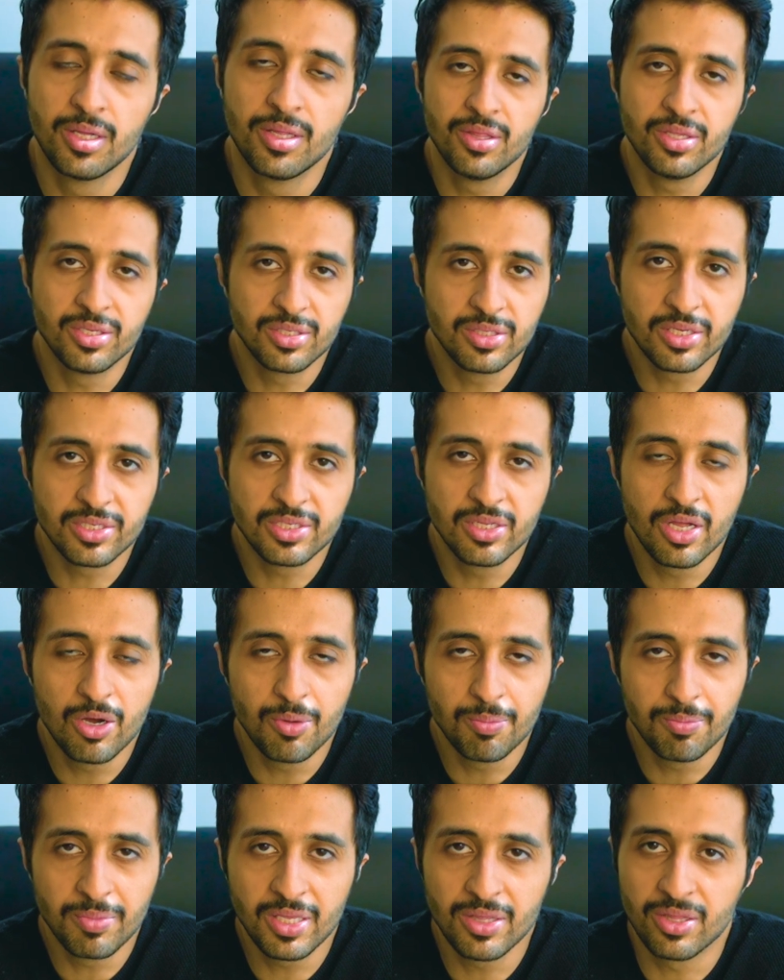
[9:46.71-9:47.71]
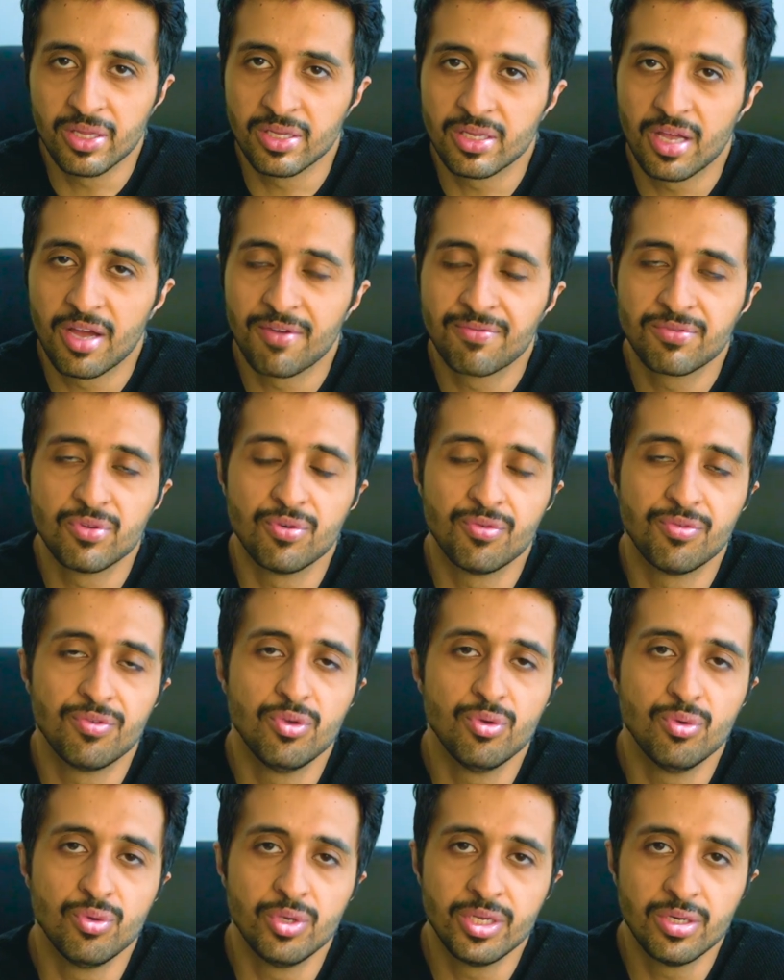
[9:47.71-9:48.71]
This does not mean that after a
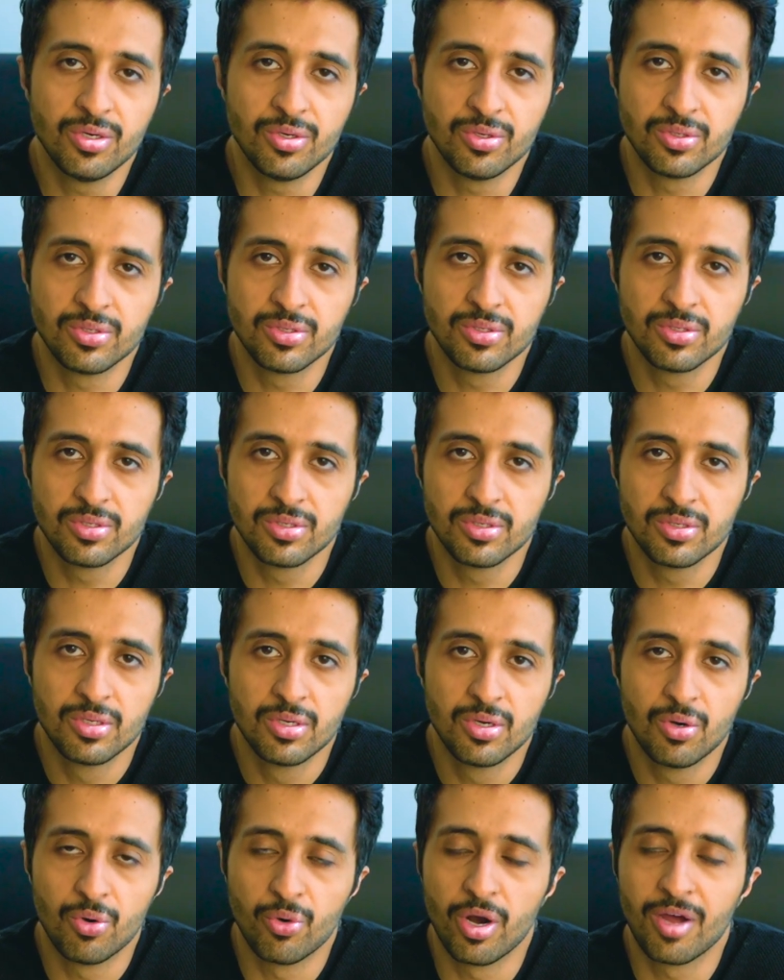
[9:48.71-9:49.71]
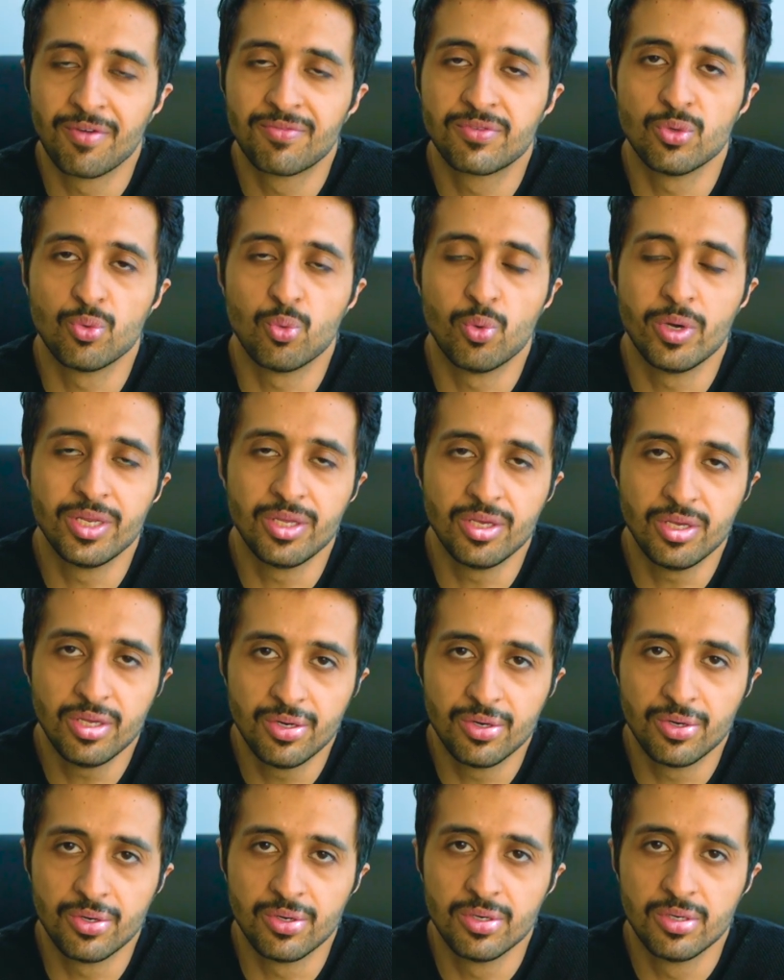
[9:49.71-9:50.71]
few years or after one
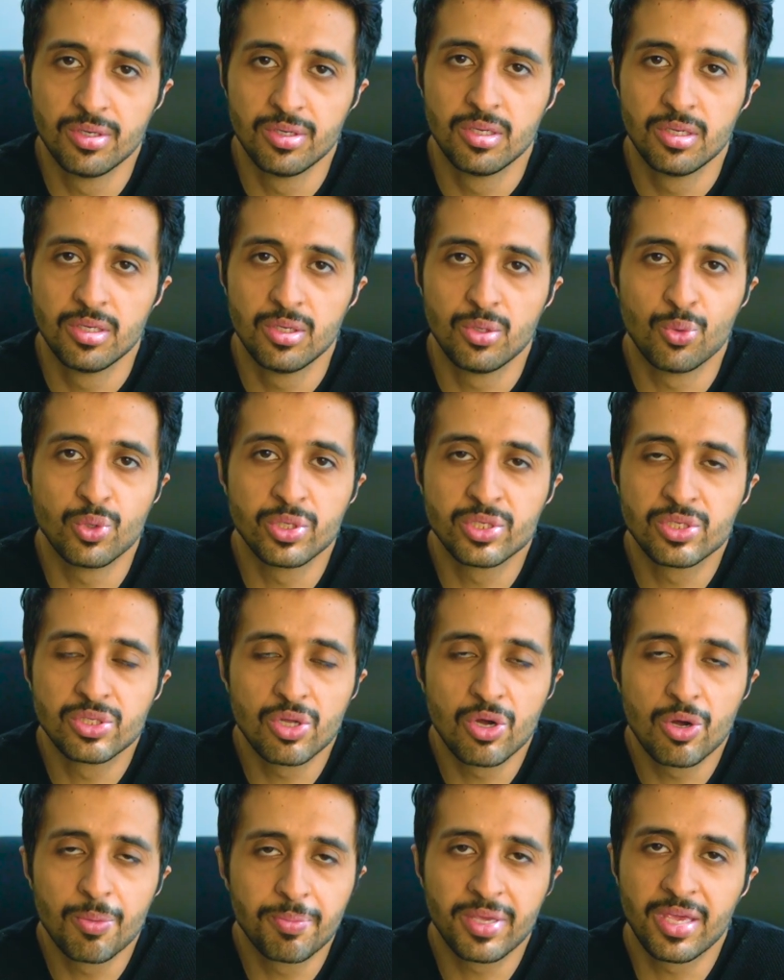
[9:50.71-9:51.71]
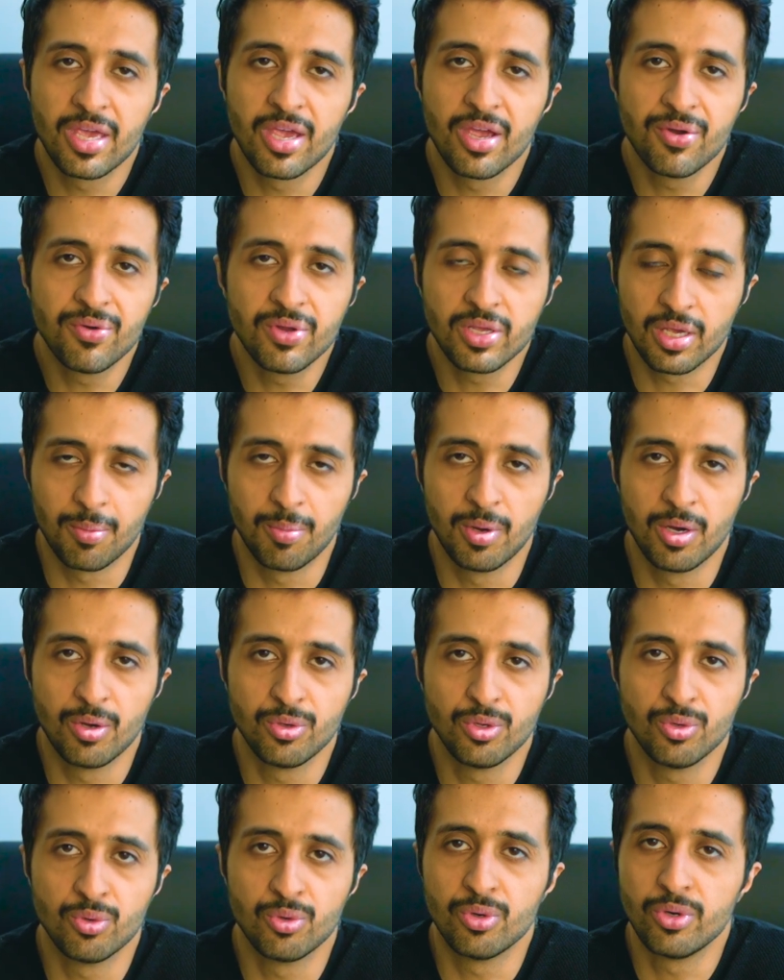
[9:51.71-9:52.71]
year, you will stop caring about
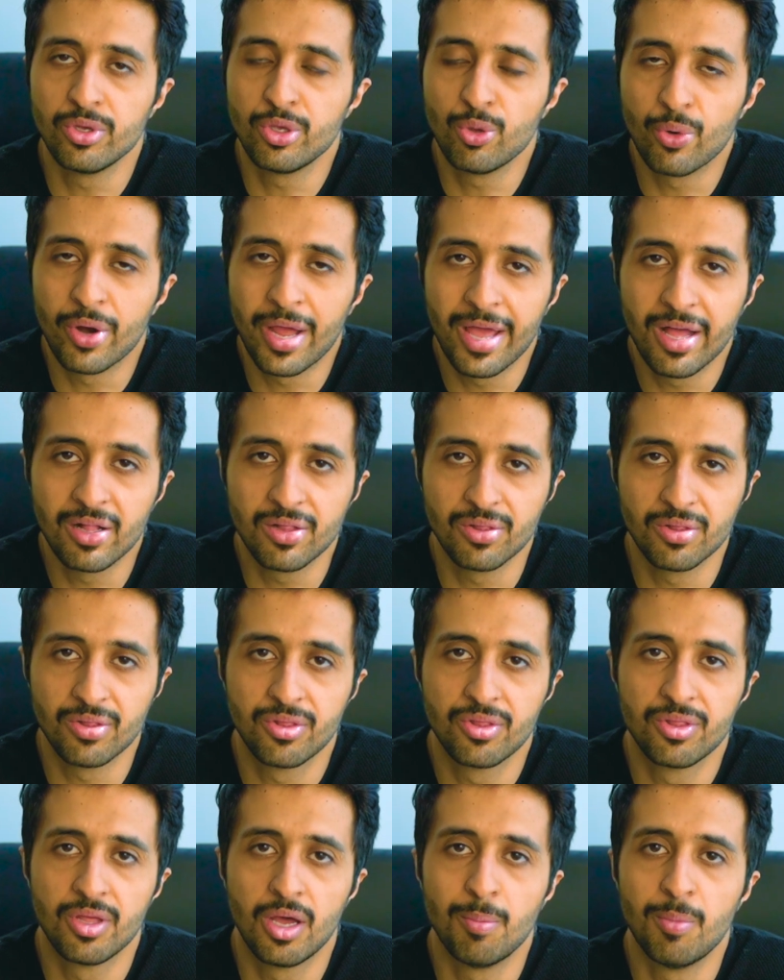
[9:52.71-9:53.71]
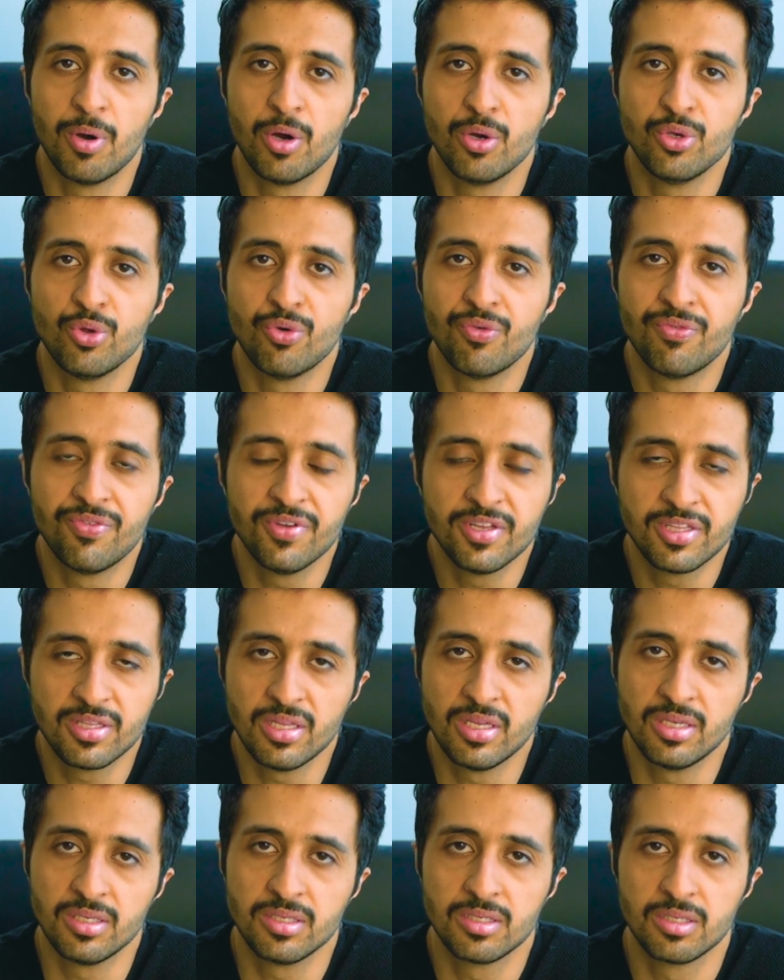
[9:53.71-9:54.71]
your, your health, about your
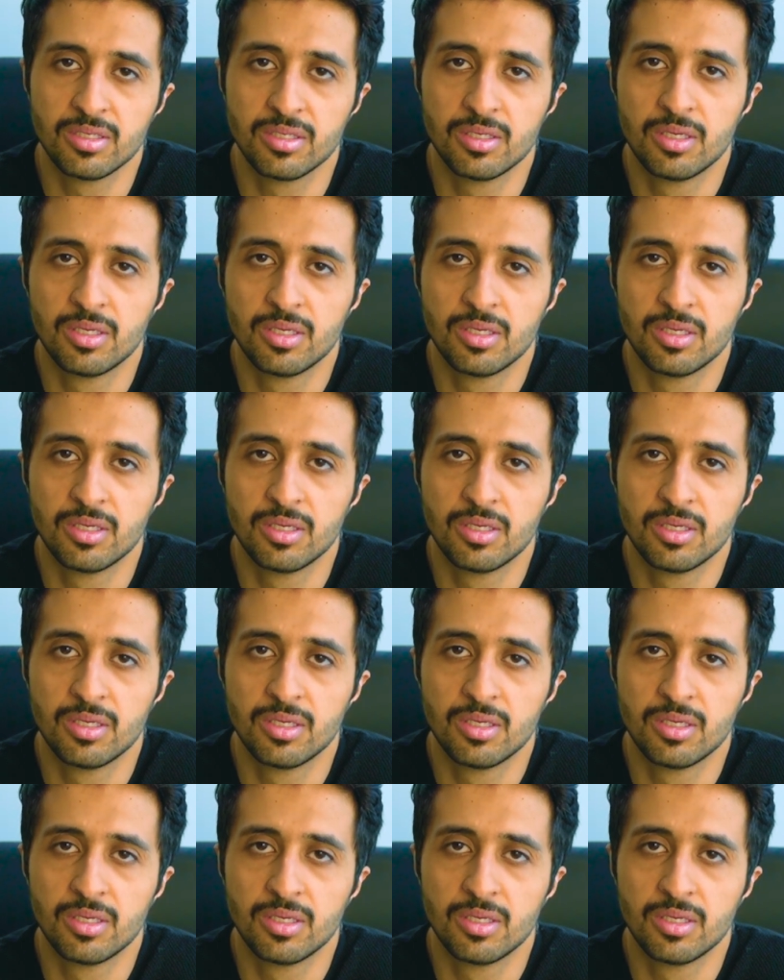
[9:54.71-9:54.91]
fitness,